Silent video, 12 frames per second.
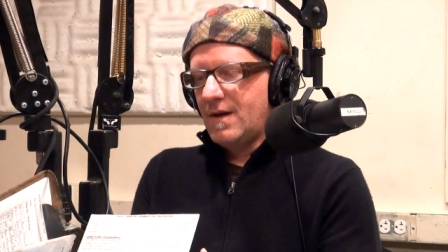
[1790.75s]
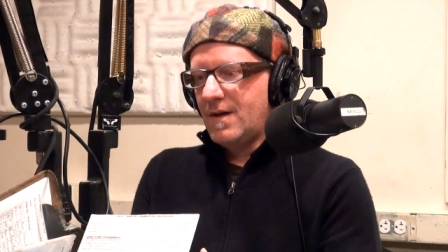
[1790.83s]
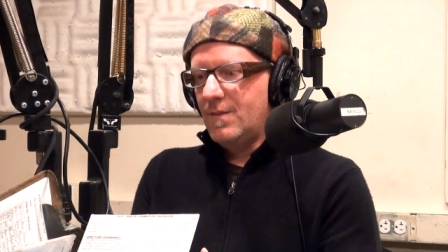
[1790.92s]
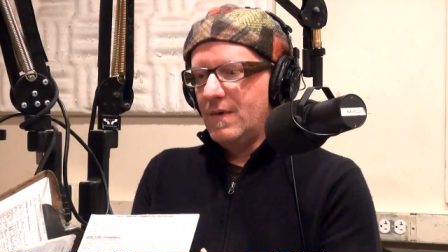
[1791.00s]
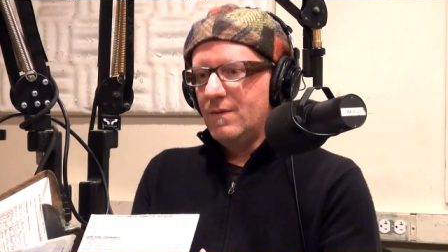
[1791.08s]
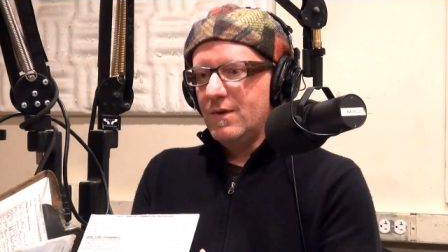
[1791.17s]

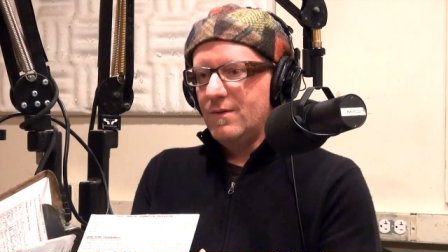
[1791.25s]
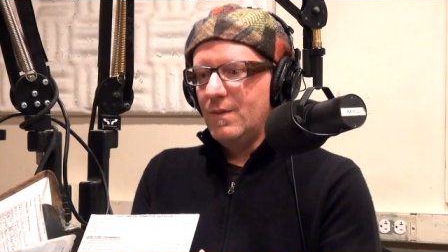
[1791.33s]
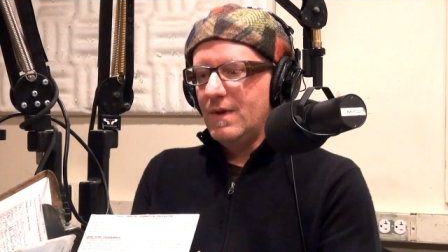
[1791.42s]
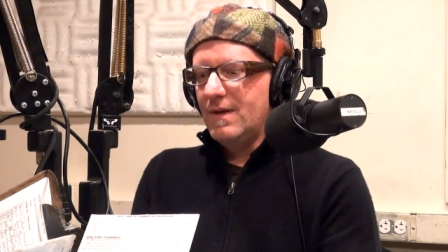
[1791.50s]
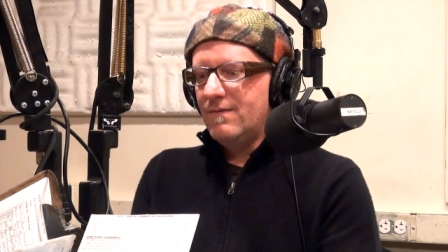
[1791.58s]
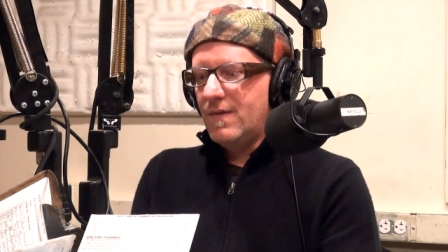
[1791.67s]
um, it was
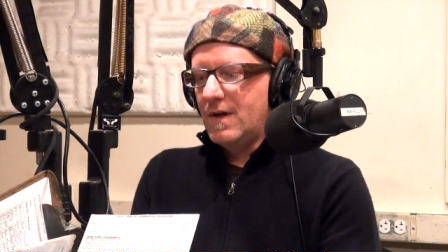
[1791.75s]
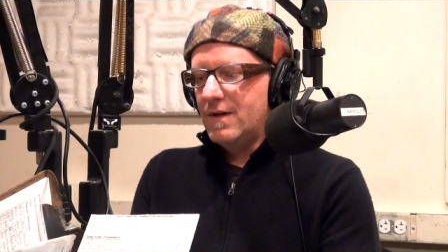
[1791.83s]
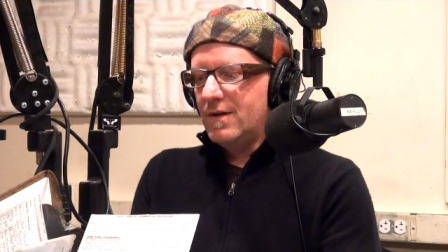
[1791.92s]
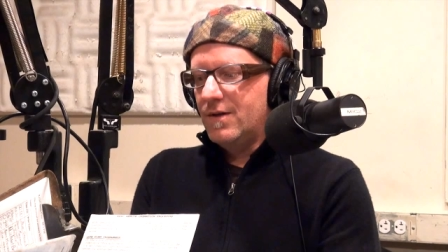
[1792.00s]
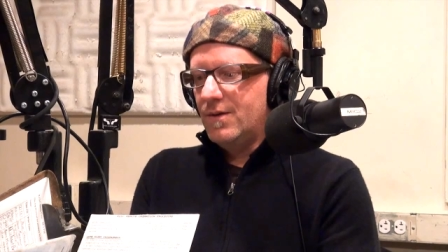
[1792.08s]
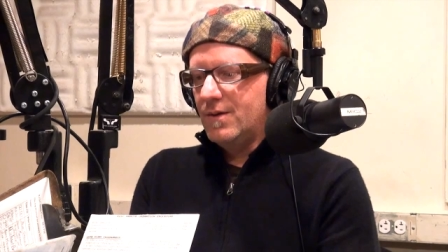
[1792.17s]
really
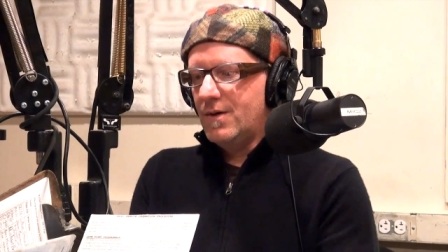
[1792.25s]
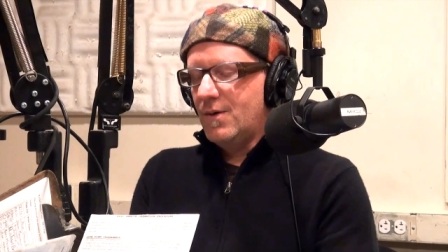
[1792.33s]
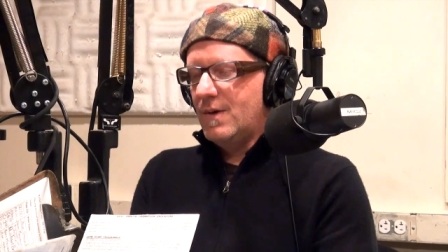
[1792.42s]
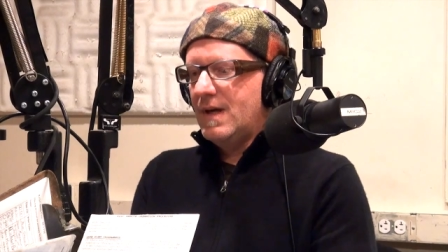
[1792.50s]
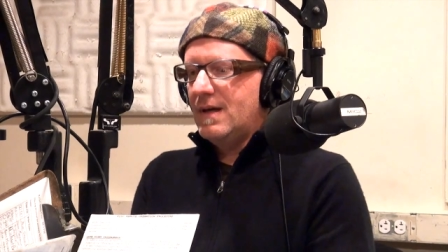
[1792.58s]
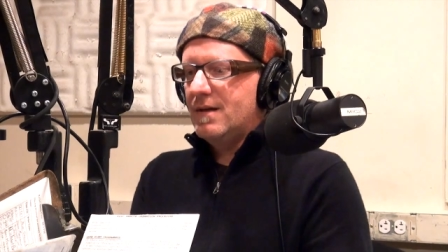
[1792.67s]
fun to
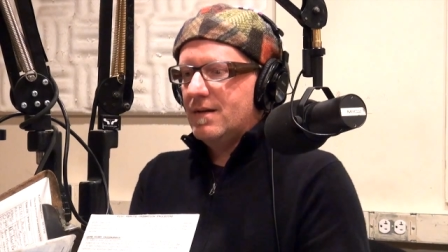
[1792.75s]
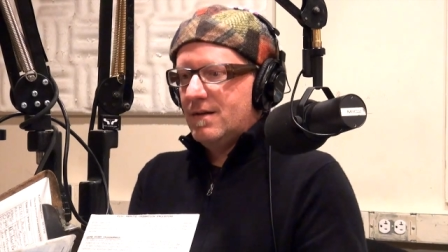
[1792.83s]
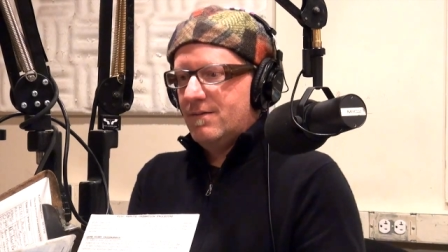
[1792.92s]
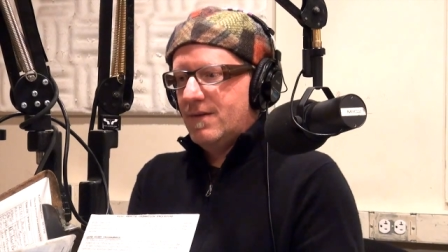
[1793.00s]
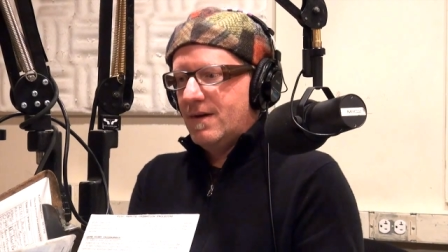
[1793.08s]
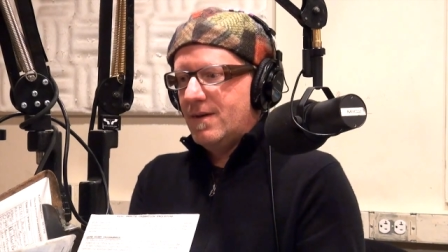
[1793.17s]
create
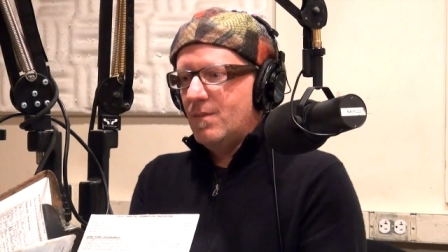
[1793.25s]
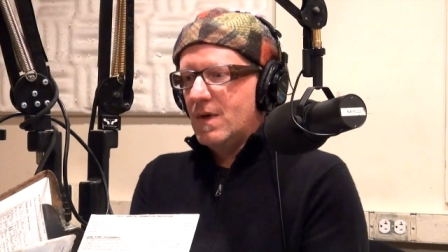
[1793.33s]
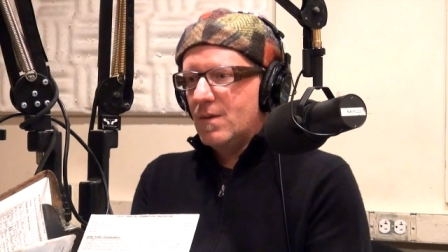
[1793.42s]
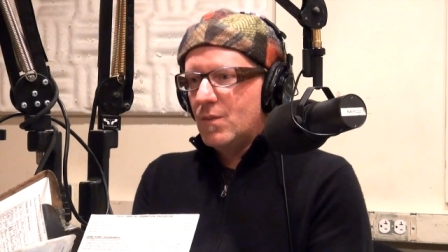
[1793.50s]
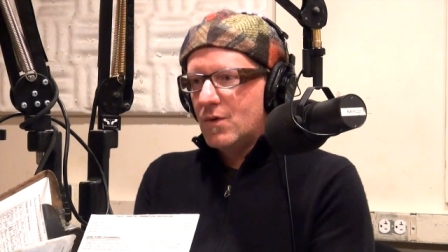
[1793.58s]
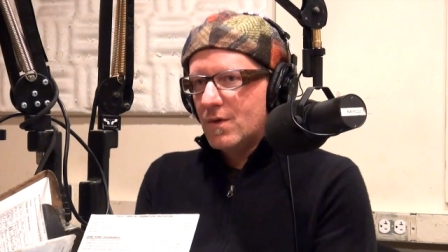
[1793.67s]
a very
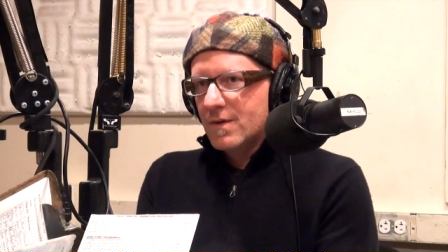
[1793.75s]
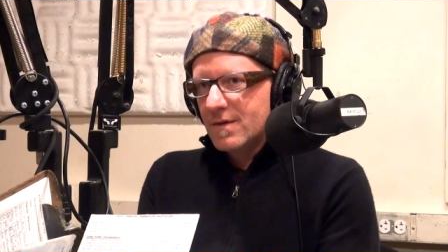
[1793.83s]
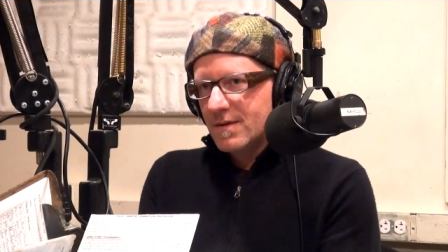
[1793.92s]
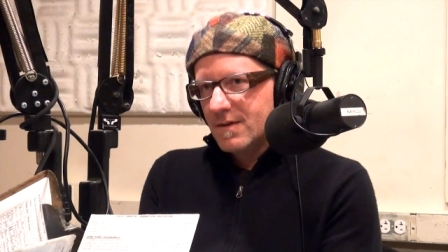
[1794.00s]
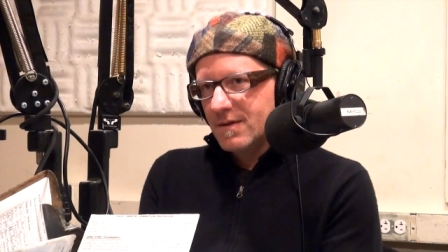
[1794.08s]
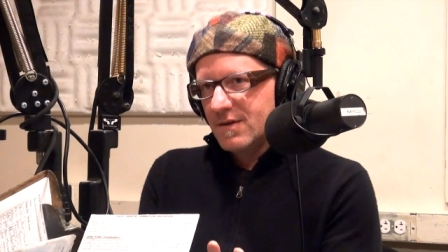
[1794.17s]
minimal
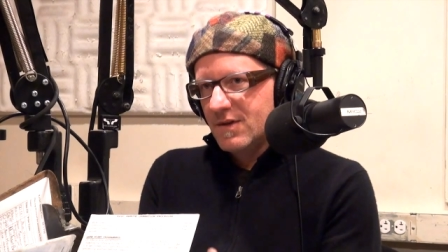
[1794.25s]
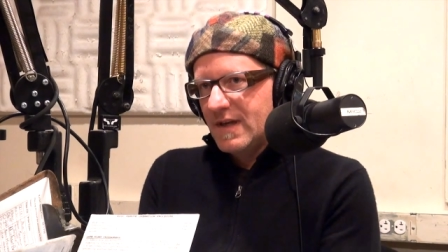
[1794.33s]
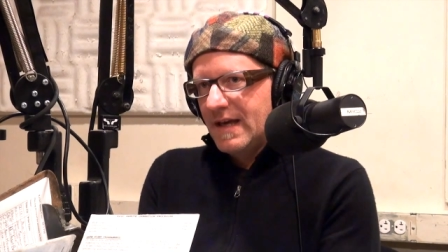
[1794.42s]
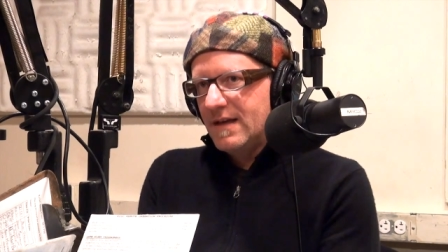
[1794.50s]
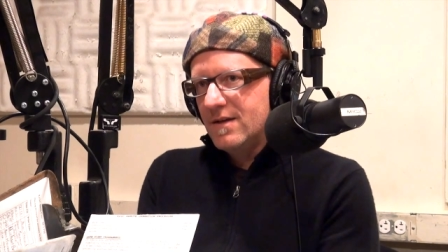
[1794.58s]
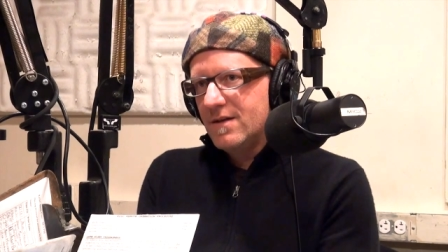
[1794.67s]

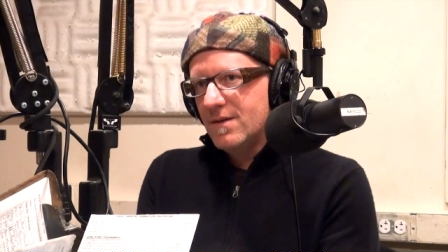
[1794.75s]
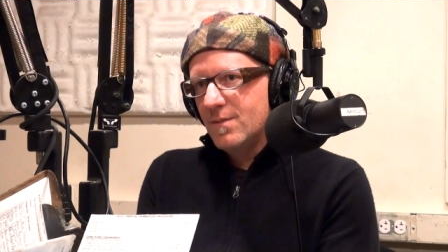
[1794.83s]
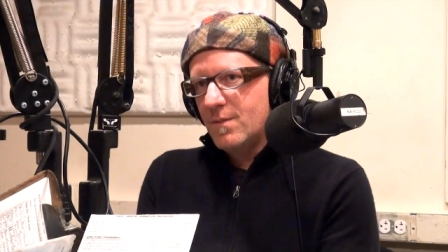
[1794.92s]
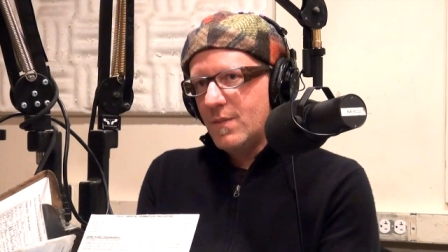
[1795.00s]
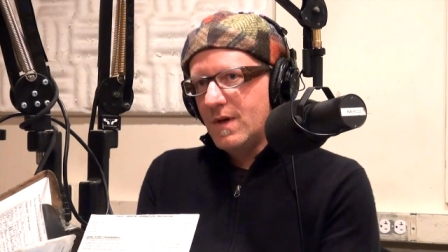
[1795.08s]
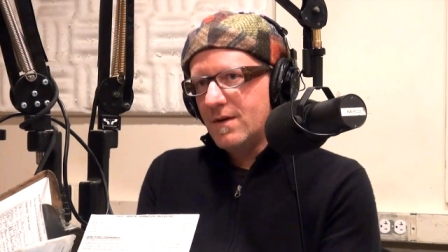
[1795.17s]
stage,
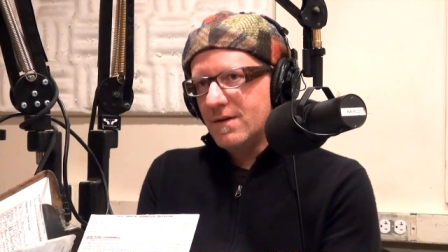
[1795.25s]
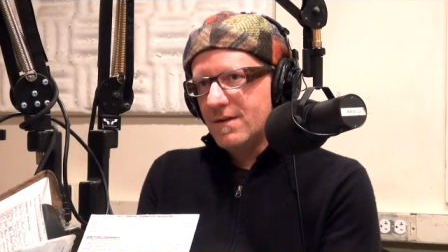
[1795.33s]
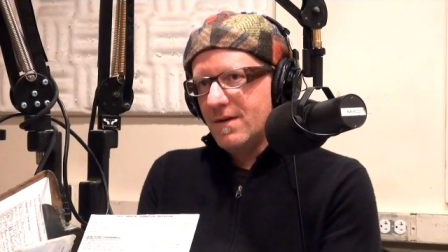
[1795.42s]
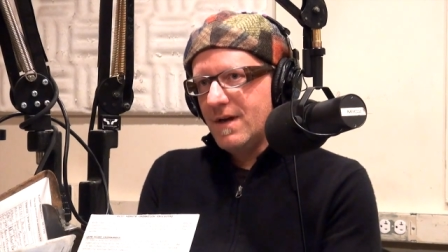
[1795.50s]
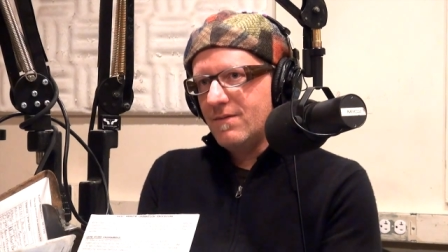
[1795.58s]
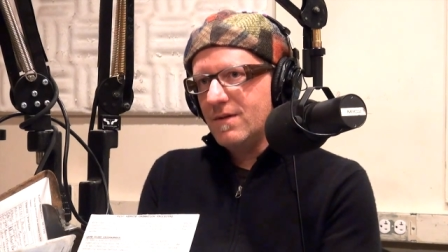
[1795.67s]
but
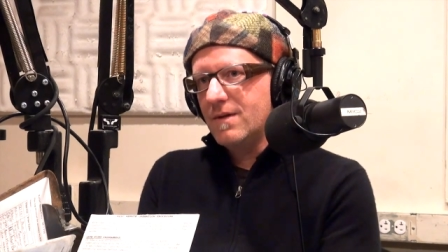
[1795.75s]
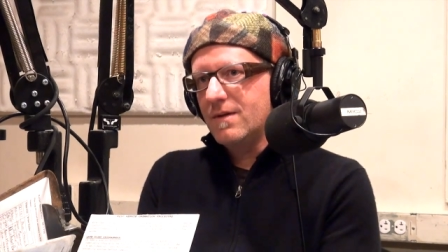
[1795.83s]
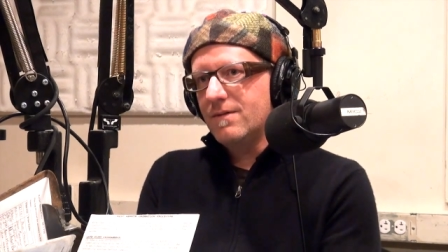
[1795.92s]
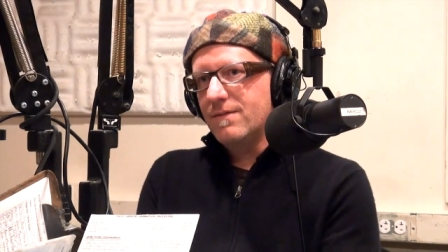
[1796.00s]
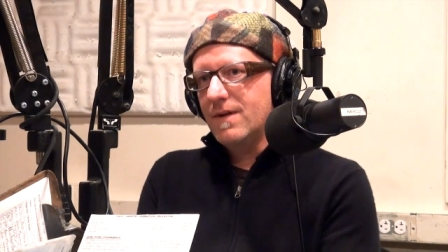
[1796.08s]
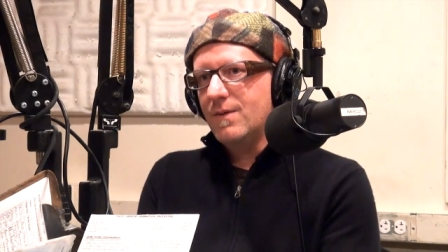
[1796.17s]
also have a
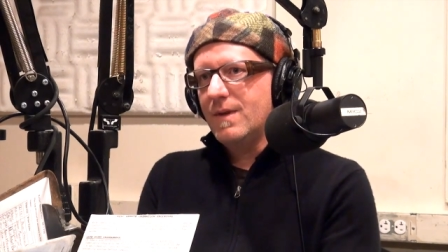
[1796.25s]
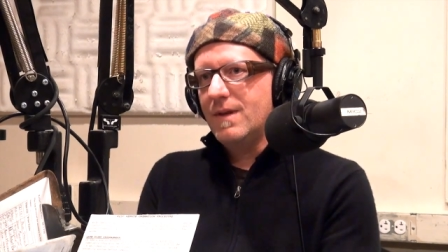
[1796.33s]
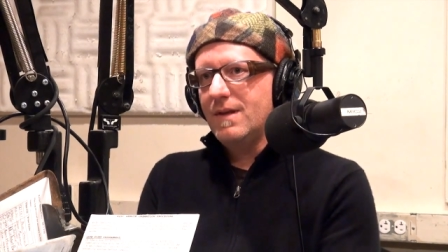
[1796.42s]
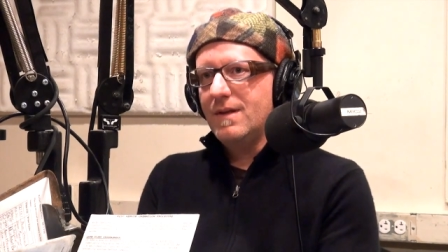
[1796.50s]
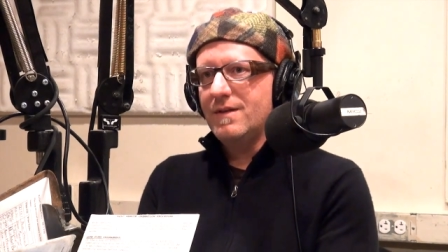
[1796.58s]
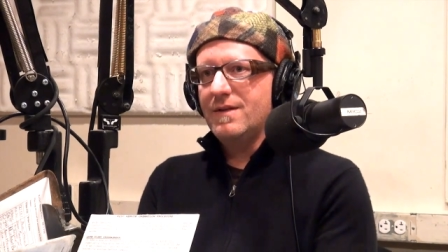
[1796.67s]
little fun with it.